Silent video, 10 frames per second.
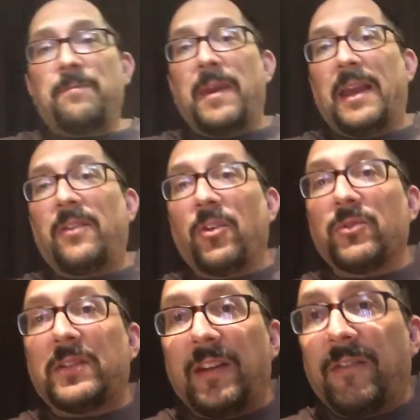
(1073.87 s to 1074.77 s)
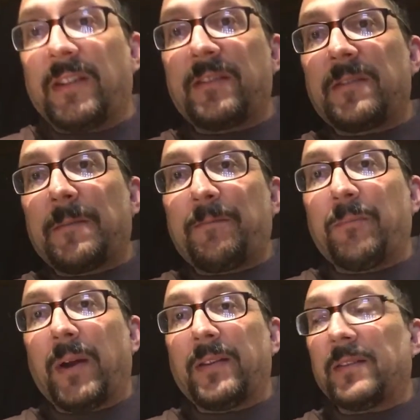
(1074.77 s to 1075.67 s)
make those divots.
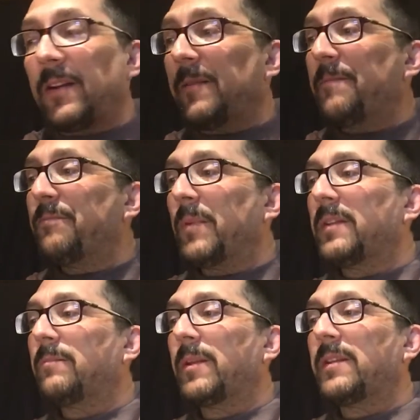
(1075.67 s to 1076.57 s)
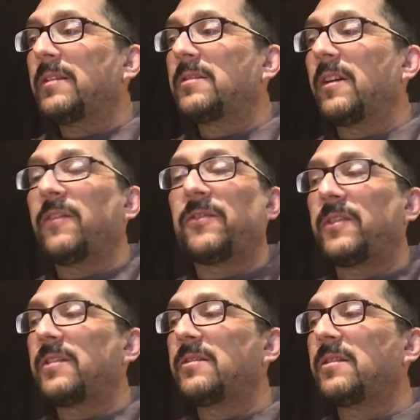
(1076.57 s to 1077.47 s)
But this stuff,
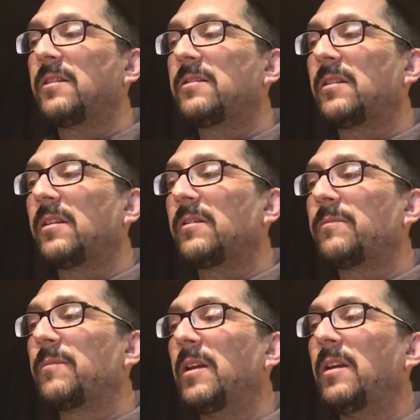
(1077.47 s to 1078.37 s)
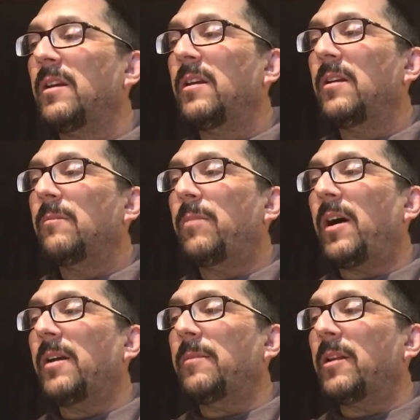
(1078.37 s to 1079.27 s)
this
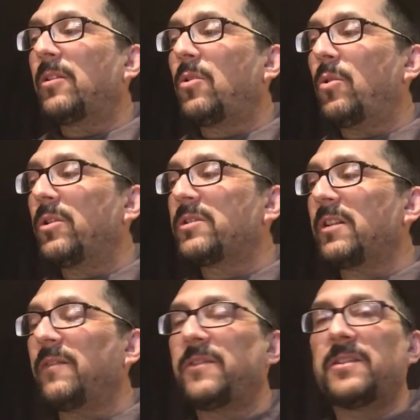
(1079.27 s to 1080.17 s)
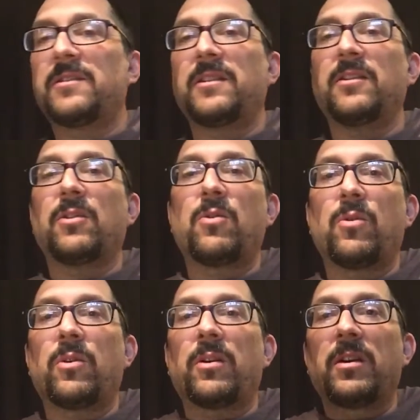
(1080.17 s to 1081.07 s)
bimetal core stuff, the steel
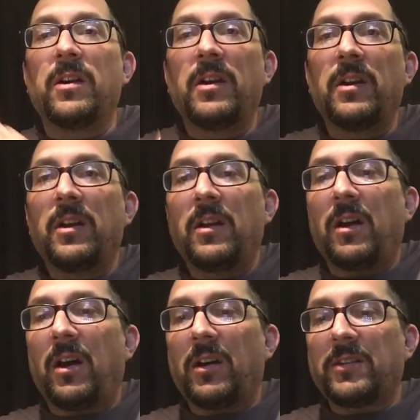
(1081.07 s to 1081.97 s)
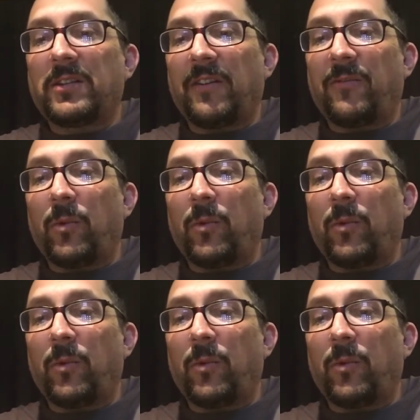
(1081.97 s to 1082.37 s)
core stuff